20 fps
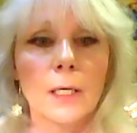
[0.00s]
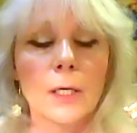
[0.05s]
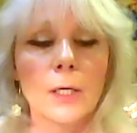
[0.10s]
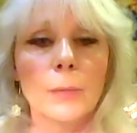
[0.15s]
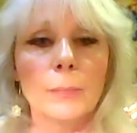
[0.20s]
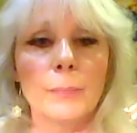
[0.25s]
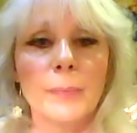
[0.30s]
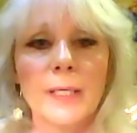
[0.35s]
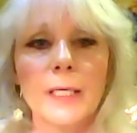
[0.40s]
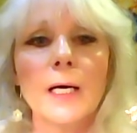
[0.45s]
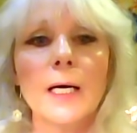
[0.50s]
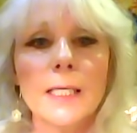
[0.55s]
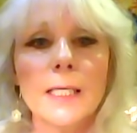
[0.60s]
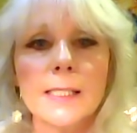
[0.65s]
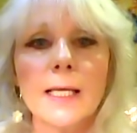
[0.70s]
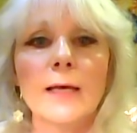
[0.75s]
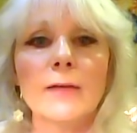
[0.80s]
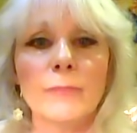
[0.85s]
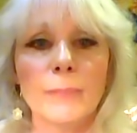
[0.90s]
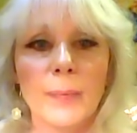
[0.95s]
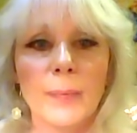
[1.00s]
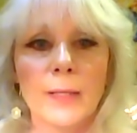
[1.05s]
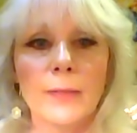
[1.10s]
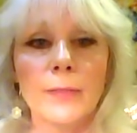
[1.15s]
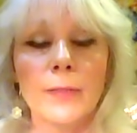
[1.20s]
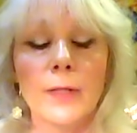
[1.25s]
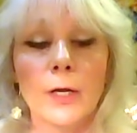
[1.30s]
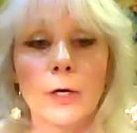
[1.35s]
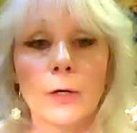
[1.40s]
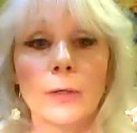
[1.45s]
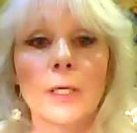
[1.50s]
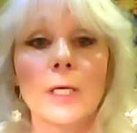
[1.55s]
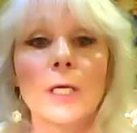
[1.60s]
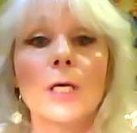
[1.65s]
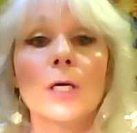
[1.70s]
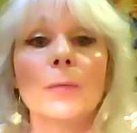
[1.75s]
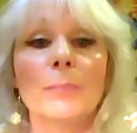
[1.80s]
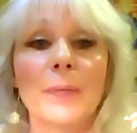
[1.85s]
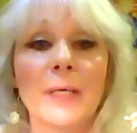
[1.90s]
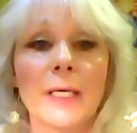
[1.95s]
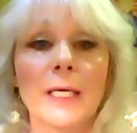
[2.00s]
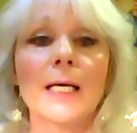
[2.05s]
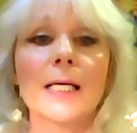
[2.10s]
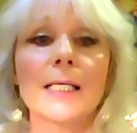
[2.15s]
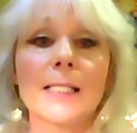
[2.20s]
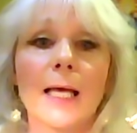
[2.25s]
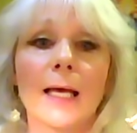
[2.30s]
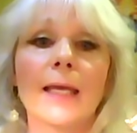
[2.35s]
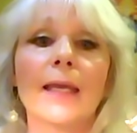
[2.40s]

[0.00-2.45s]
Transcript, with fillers: because I've been there, because I